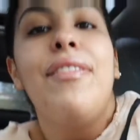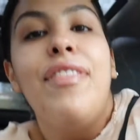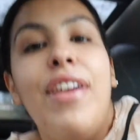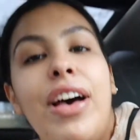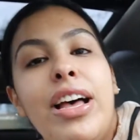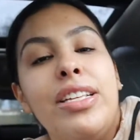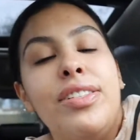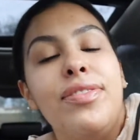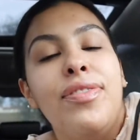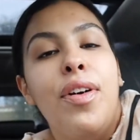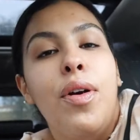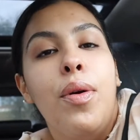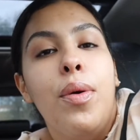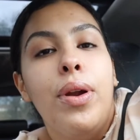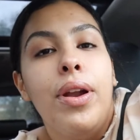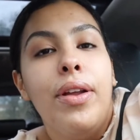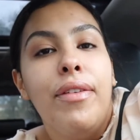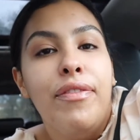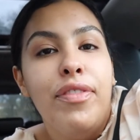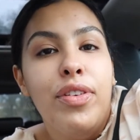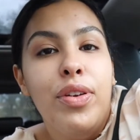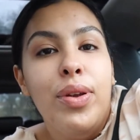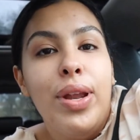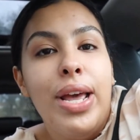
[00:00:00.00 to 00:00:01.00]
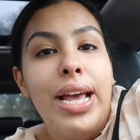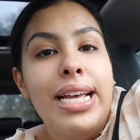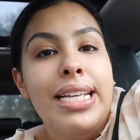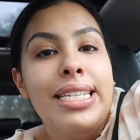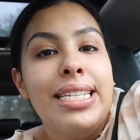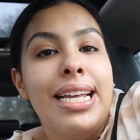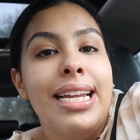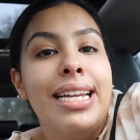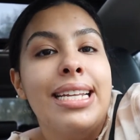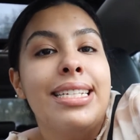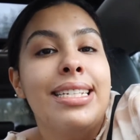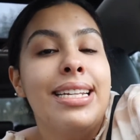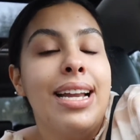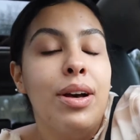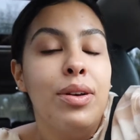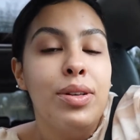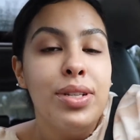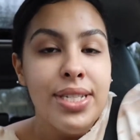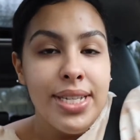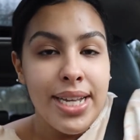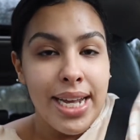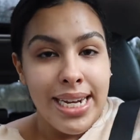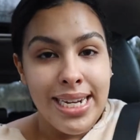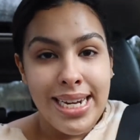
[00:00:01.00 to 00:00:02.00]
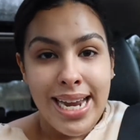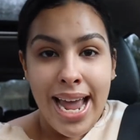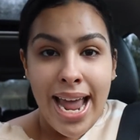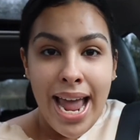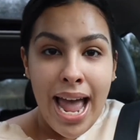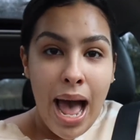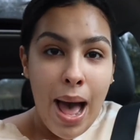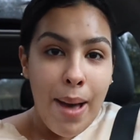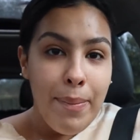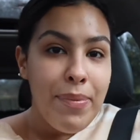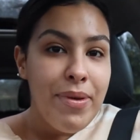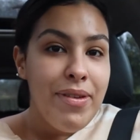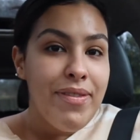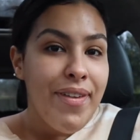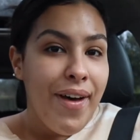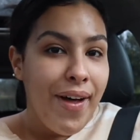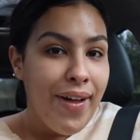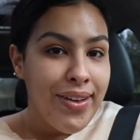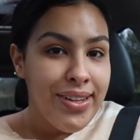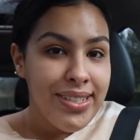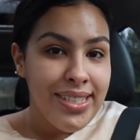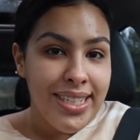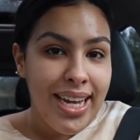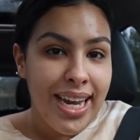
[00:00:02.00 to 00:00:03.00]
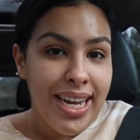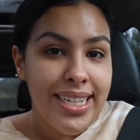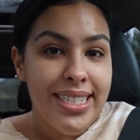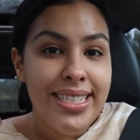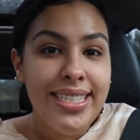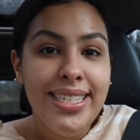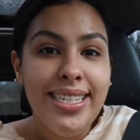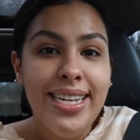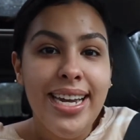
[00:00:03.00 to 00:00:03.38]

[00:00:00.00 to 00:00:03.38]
fast forward a few days. It is now Sunday. Happy Valentine's